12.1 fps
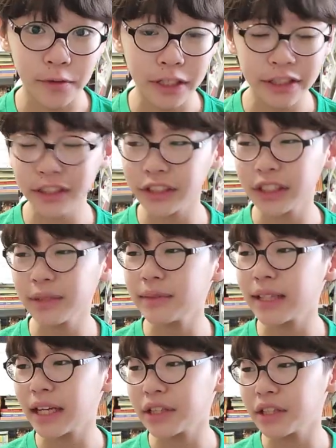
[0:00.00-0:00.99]
It just seems
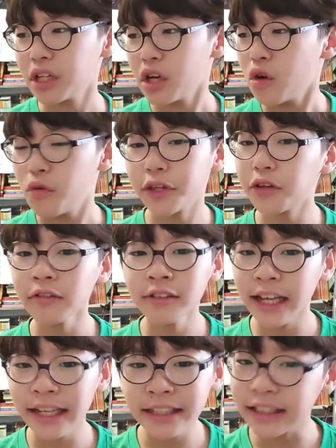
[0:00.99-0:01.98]
that we don't
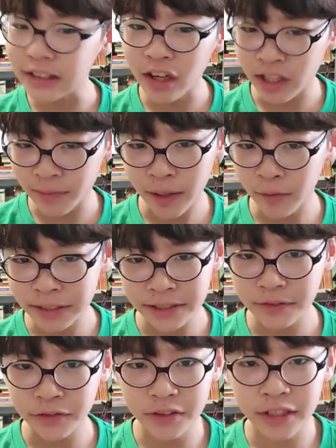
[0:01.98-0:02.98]
like to talk about
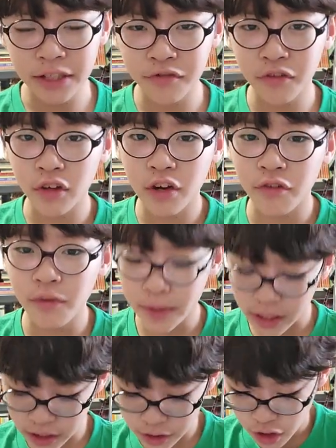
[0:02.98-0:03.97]
ways to live forever
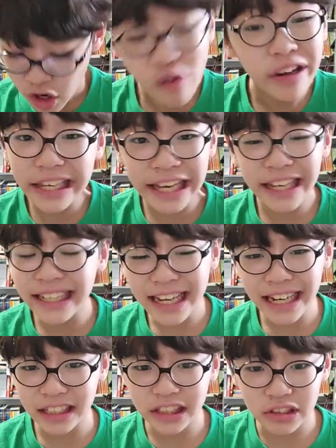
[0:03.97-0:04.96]
because we can't
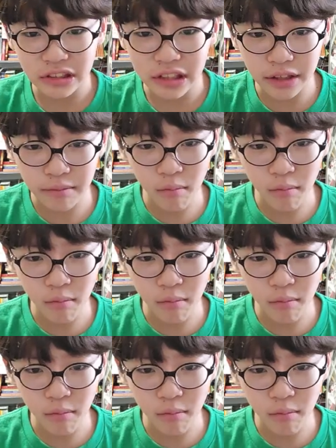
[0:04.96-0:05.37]
naturally.